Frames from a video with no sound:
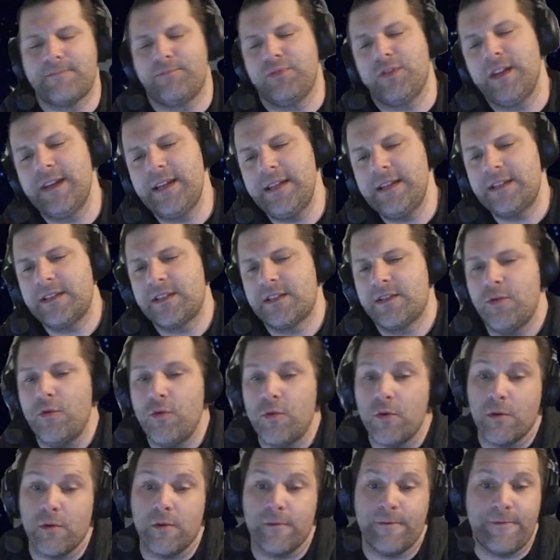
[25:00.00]
place,
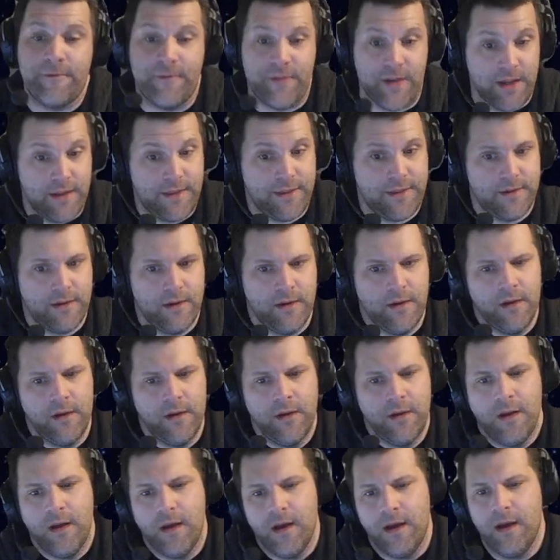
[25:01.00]
or fifth,
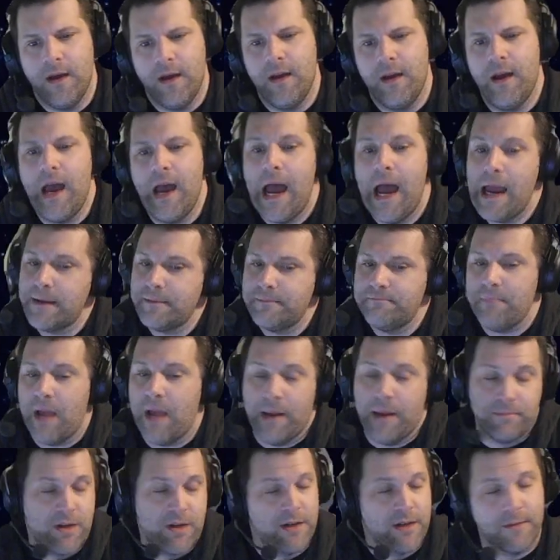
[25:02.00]
I'm
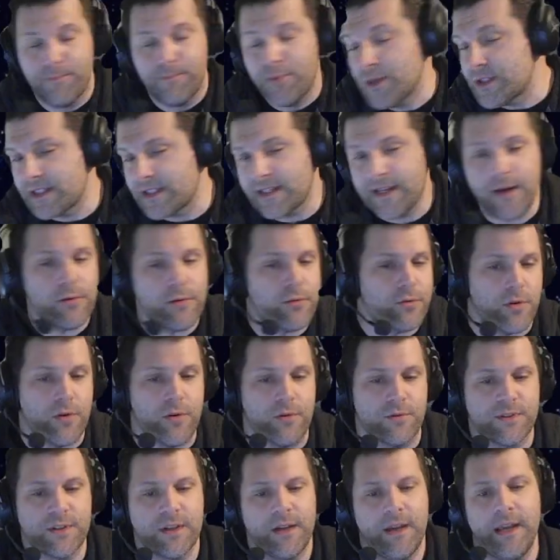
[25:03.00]
going to put
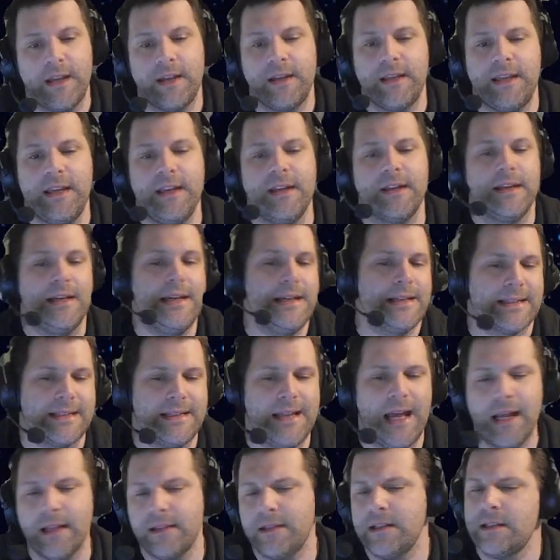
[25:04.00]
Scarecrows. And again, it's
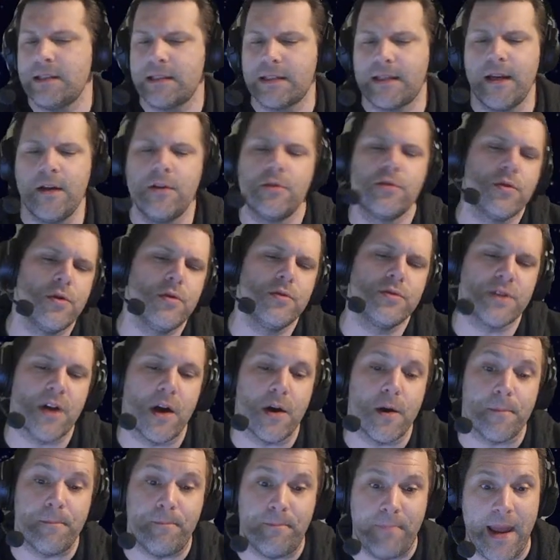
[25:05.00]
not that Scarecrows
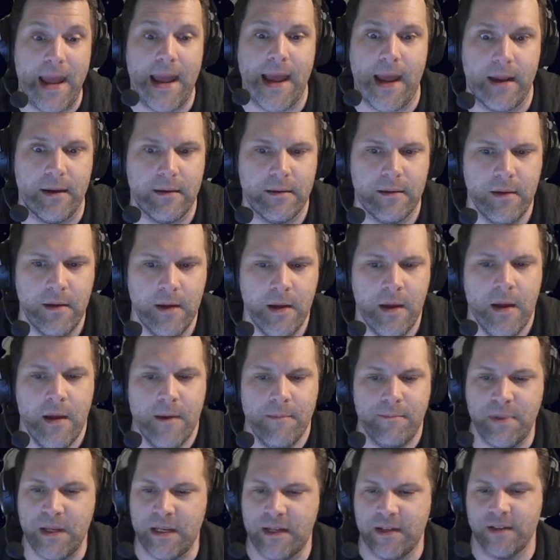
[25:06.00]
are bad,
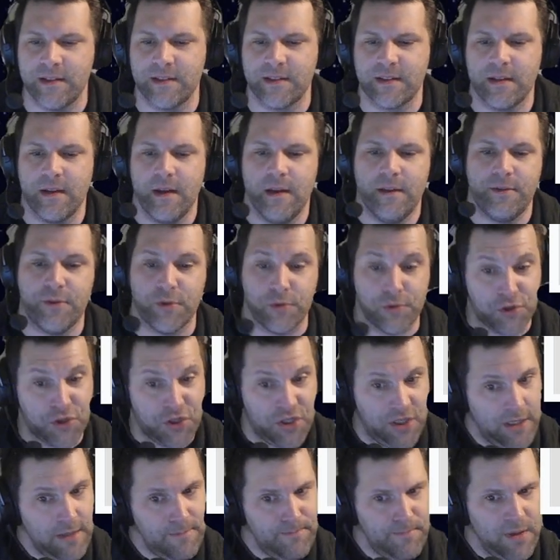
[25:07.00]
because they're
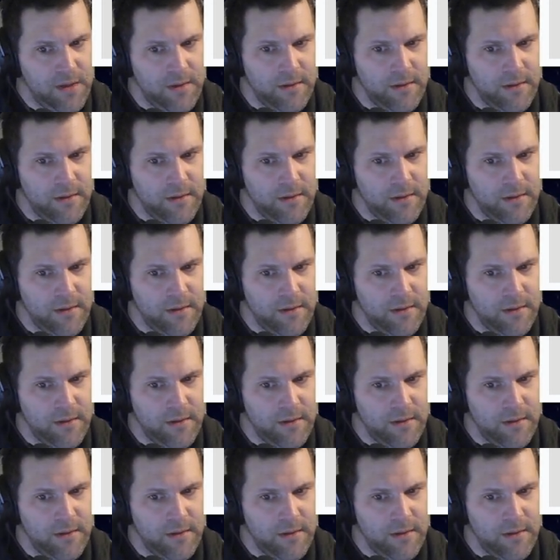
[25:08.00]
cheap,